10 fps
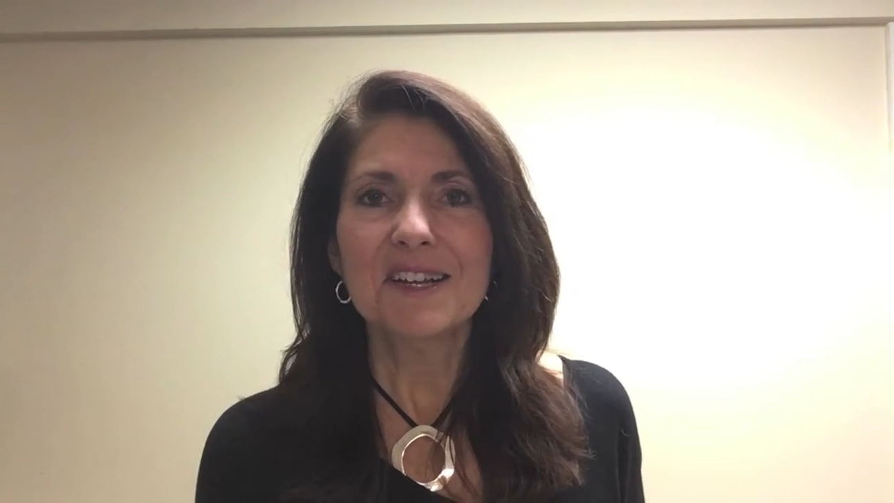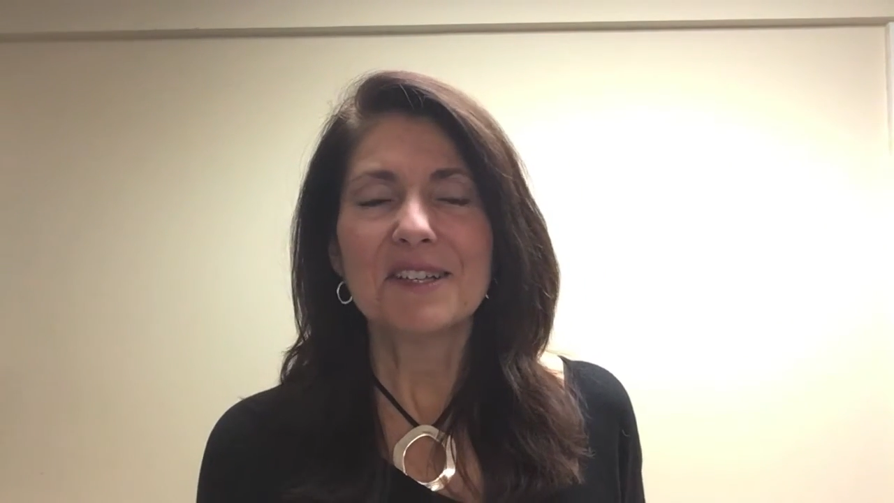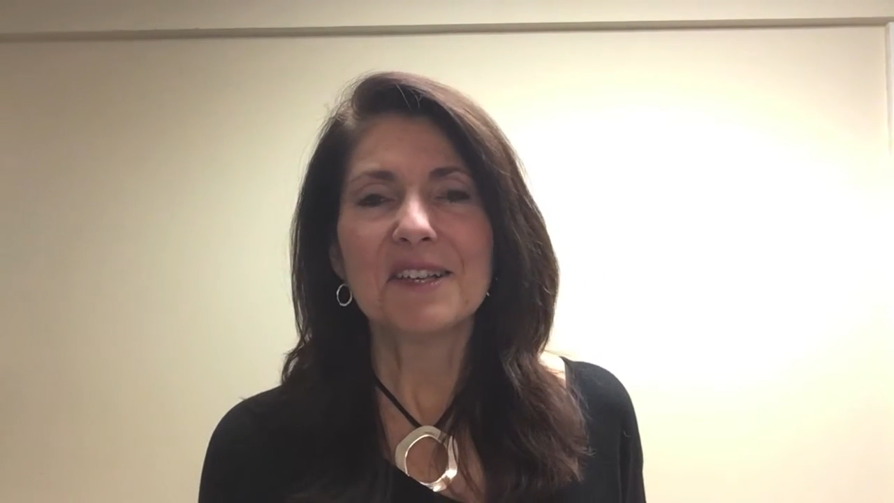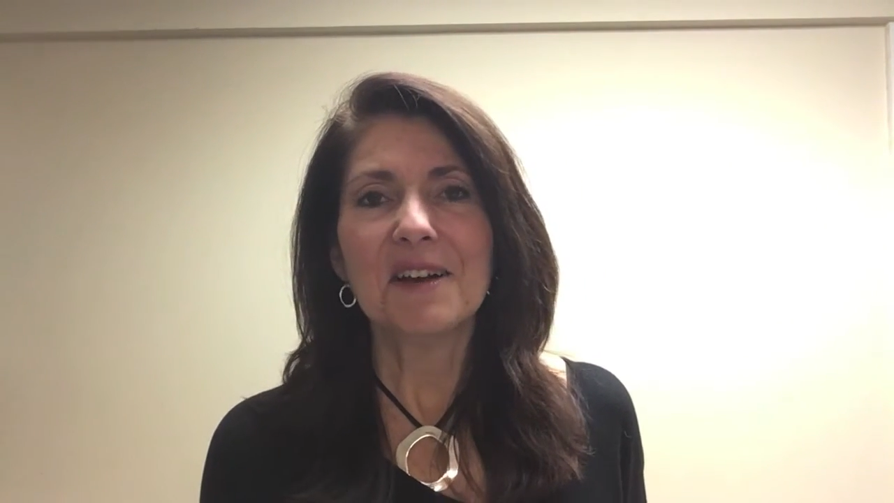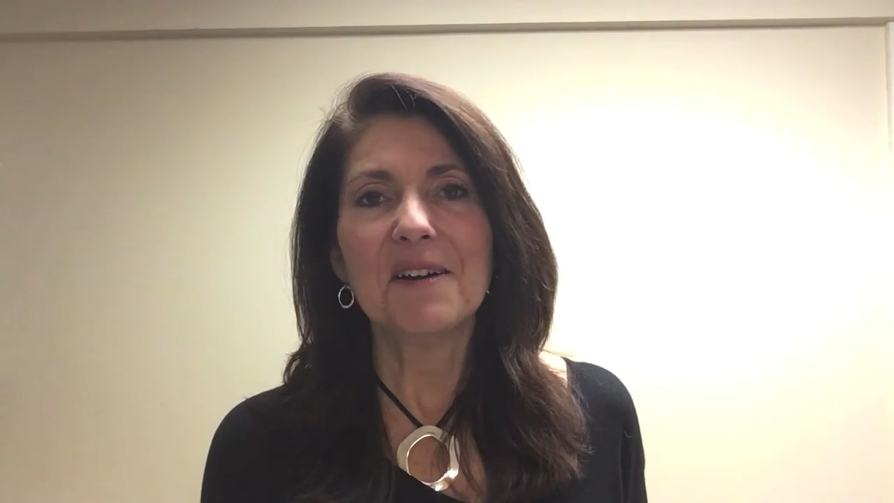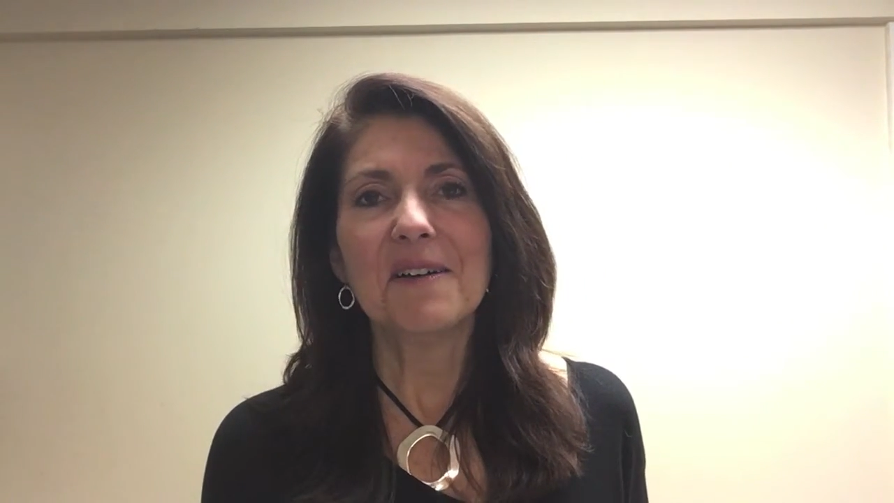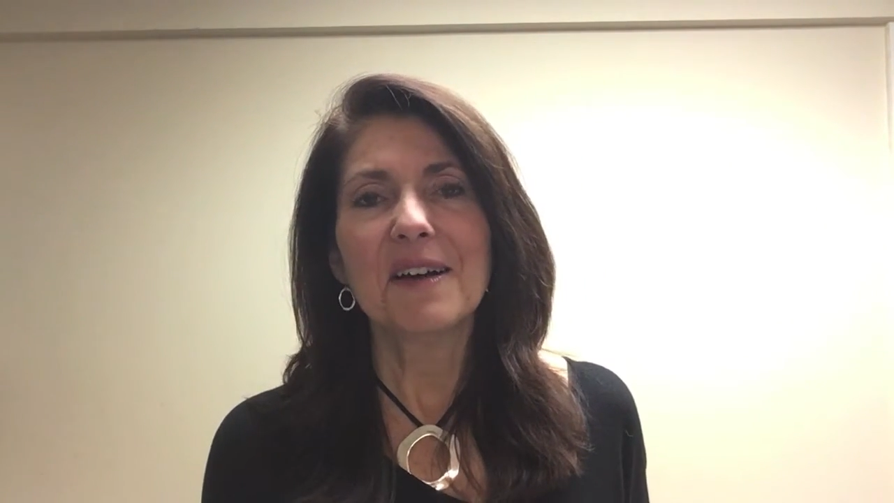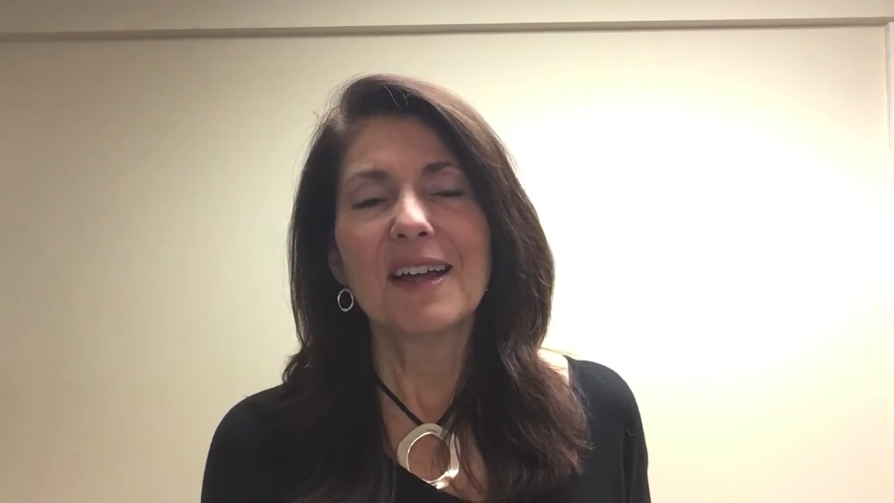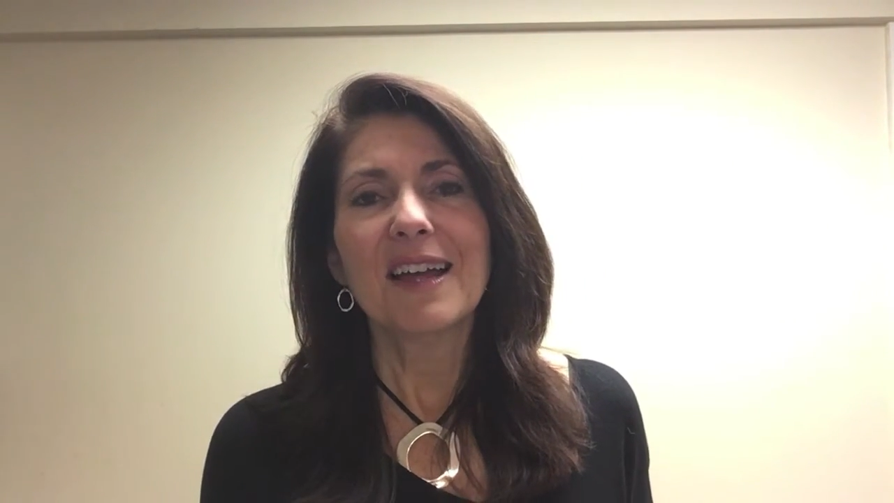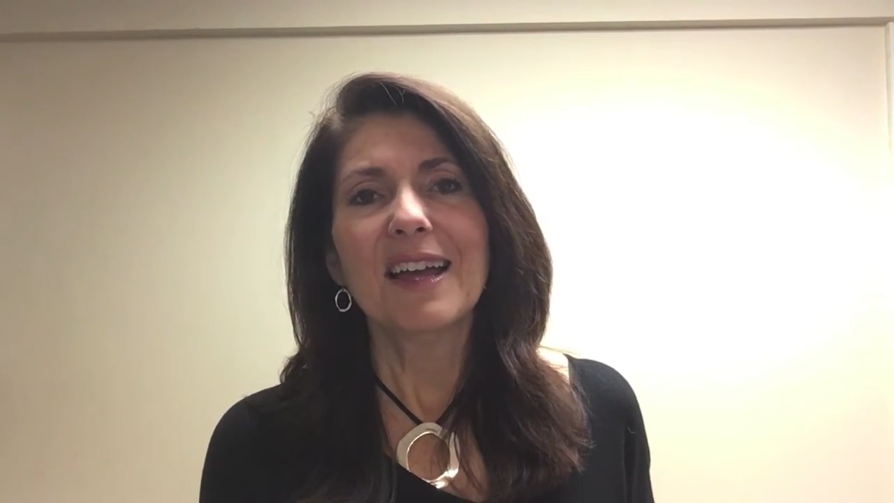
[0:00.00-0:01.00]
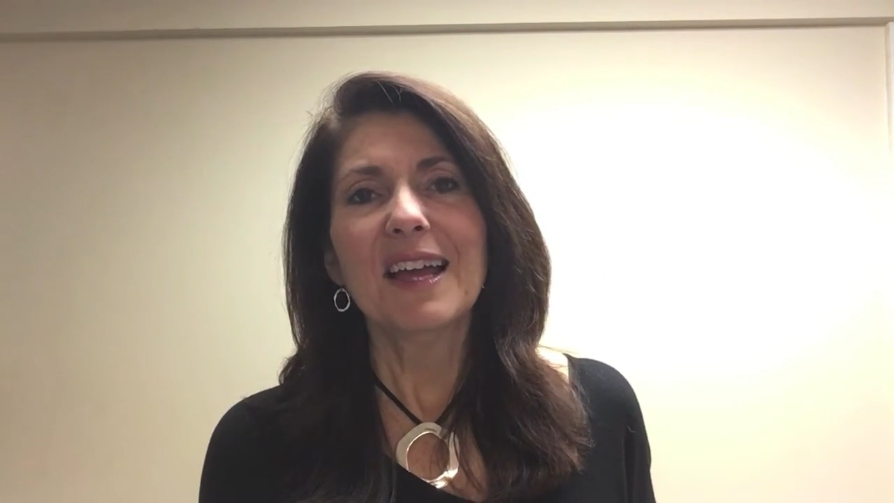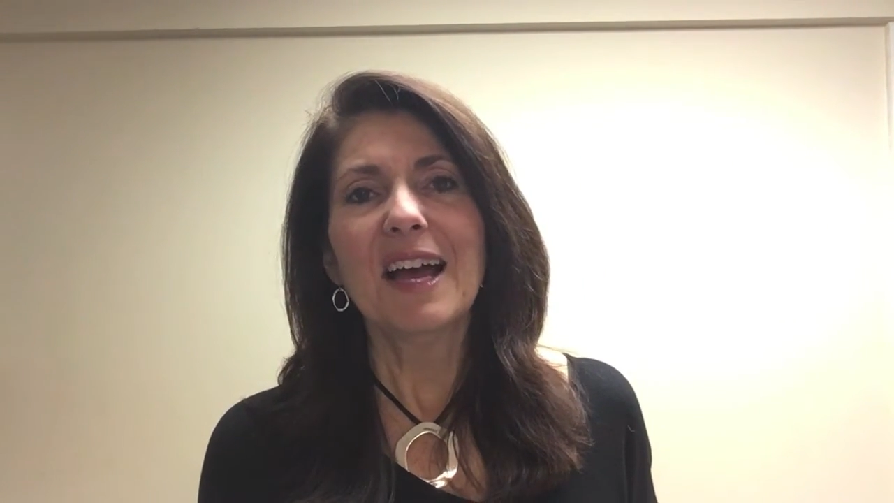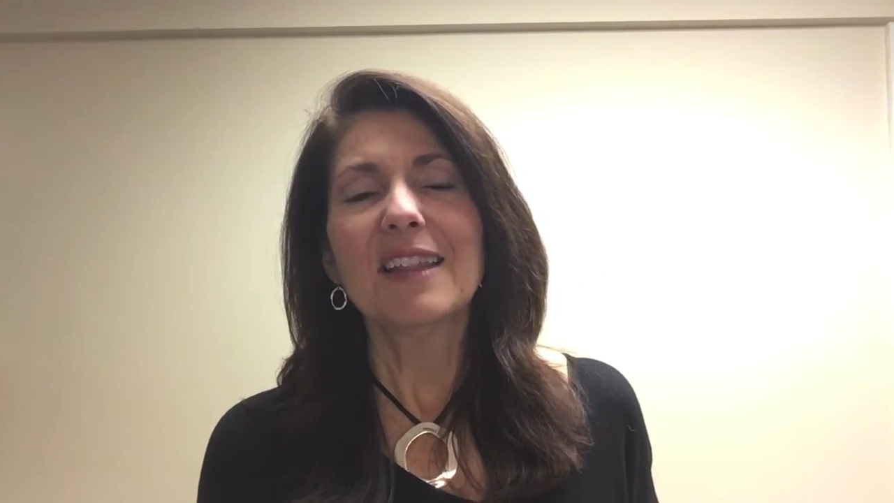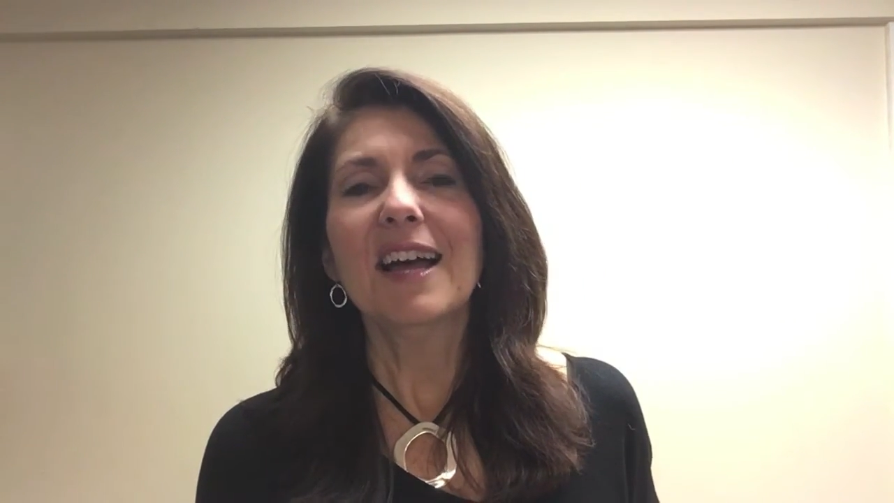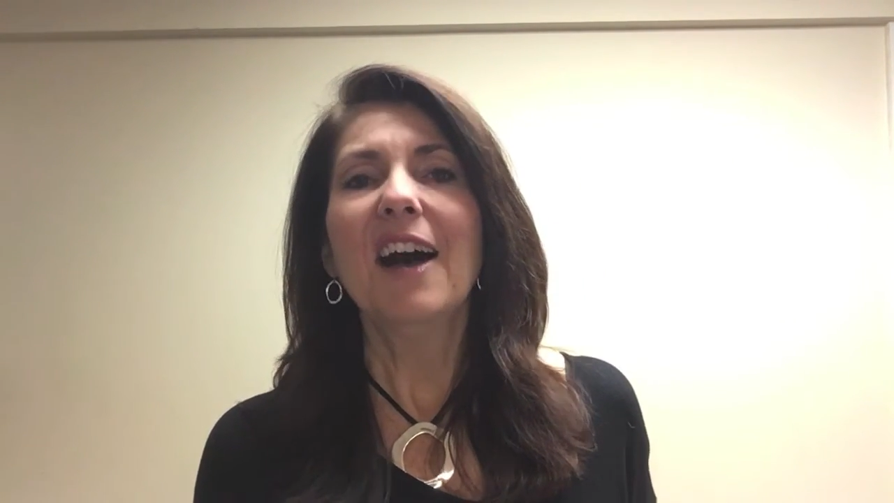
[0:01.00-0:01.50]
So
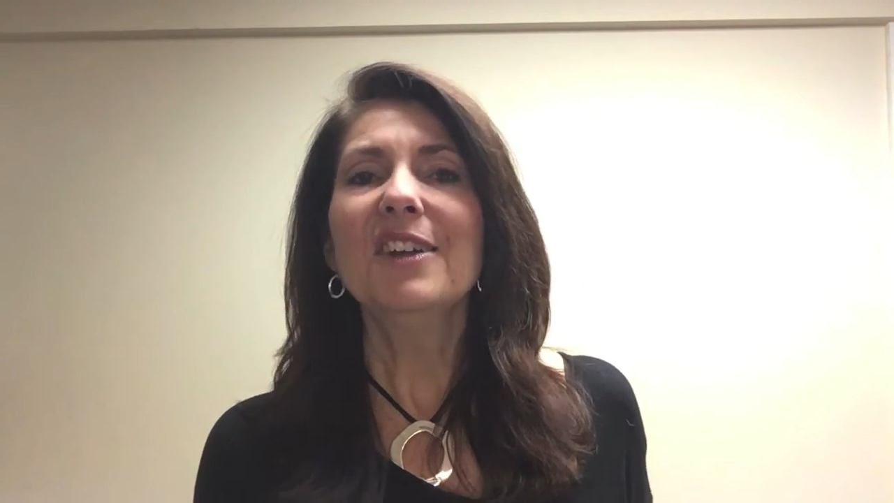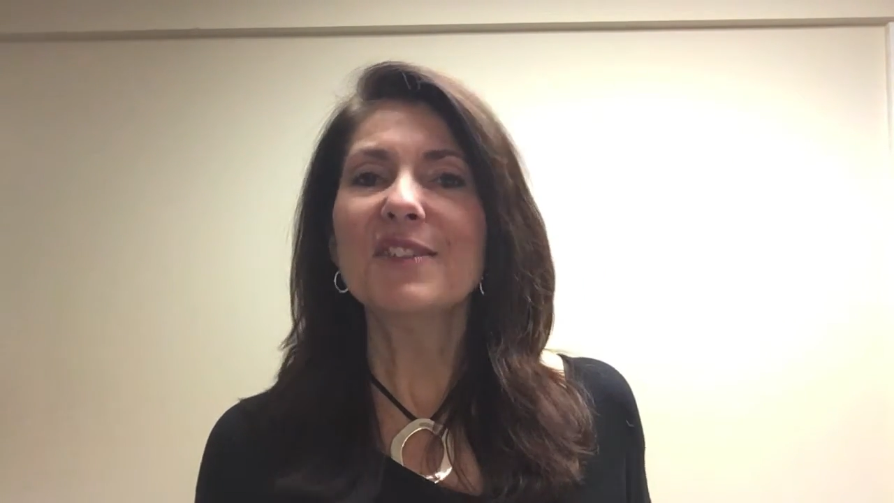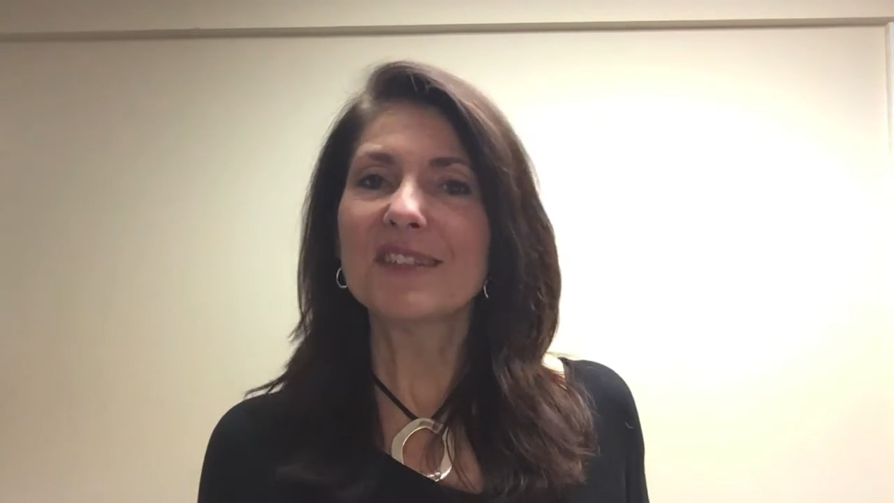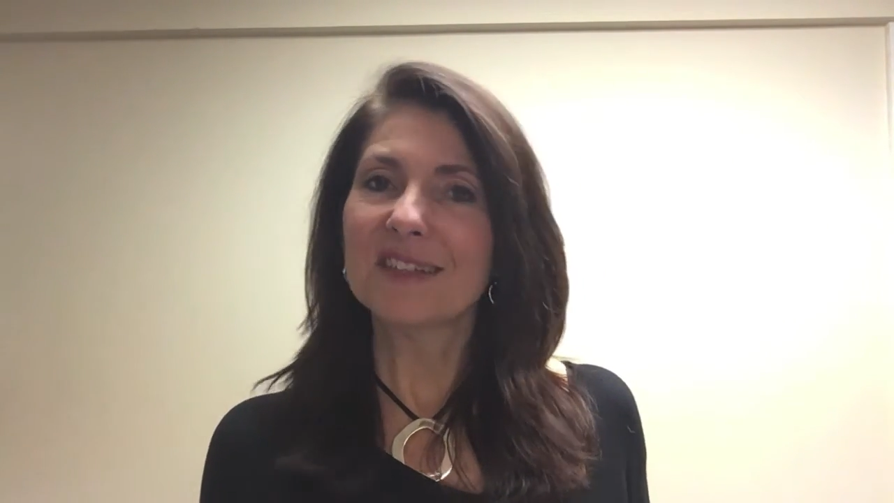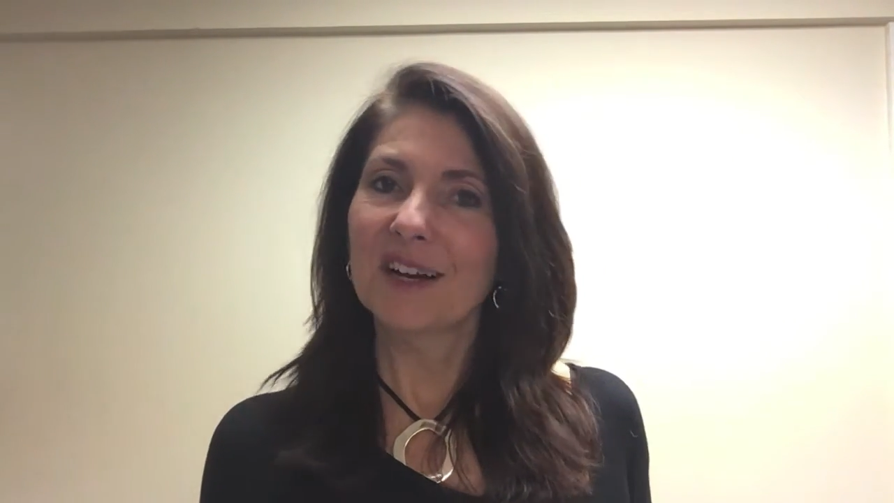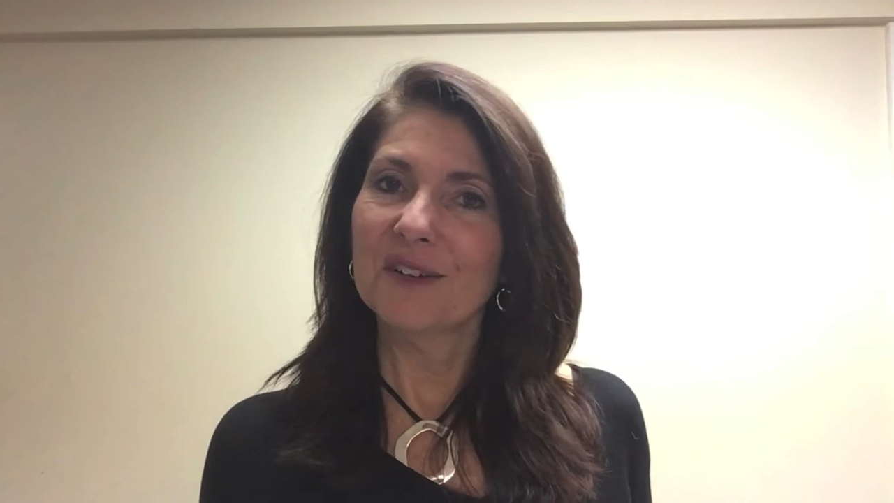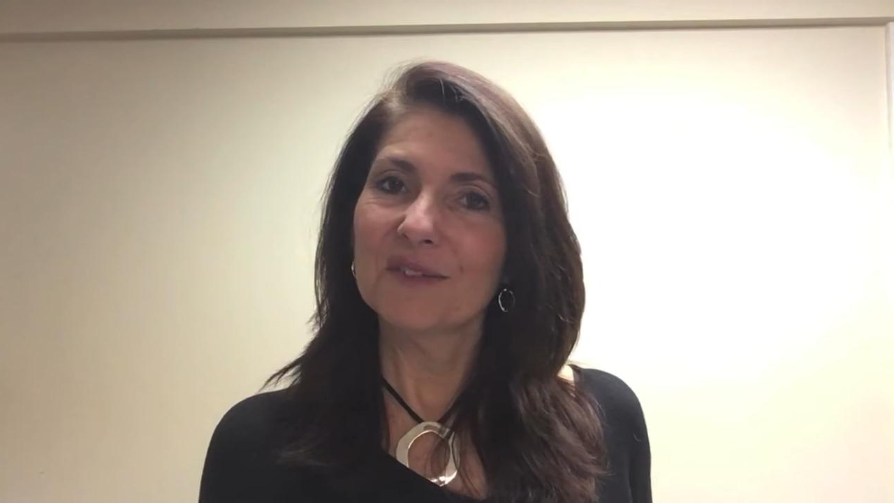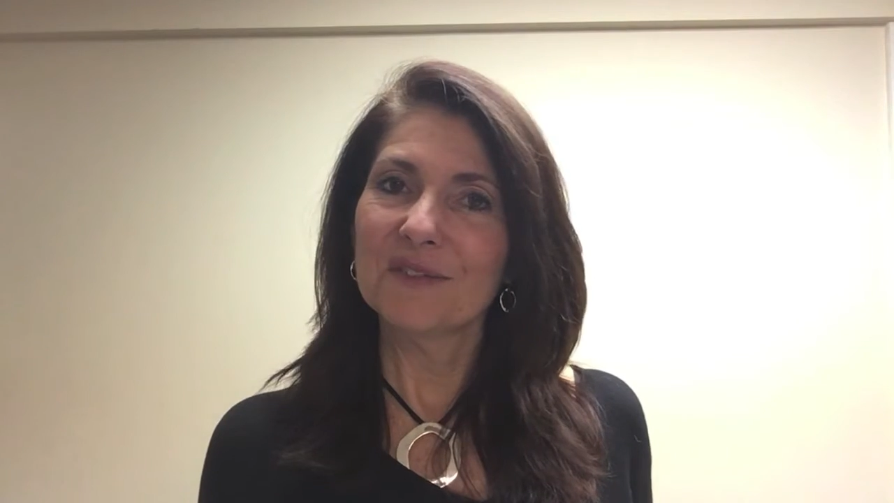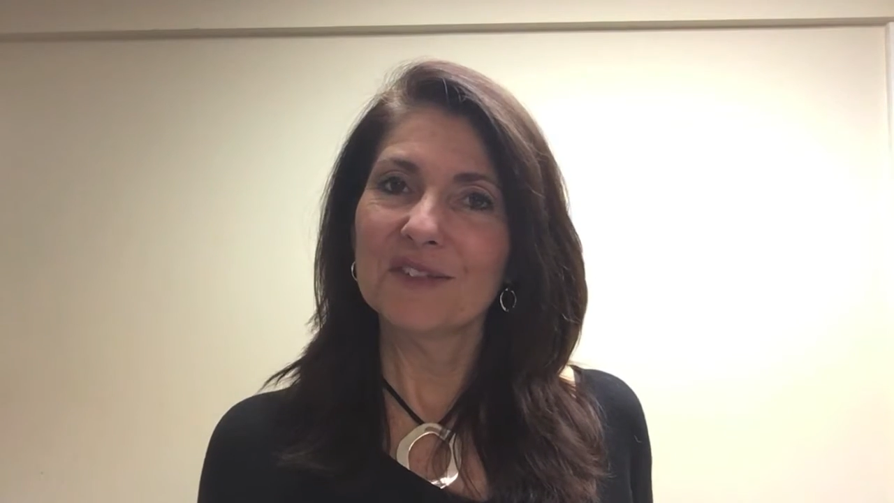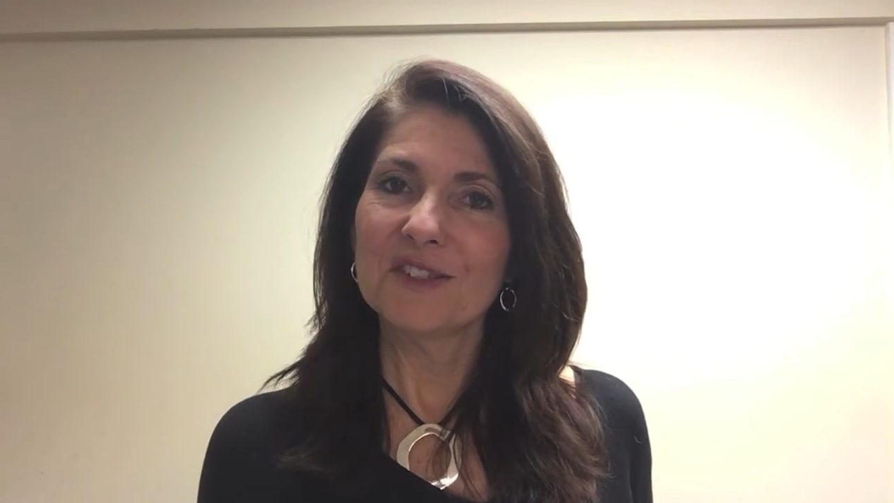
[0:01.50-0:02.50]
allow yourself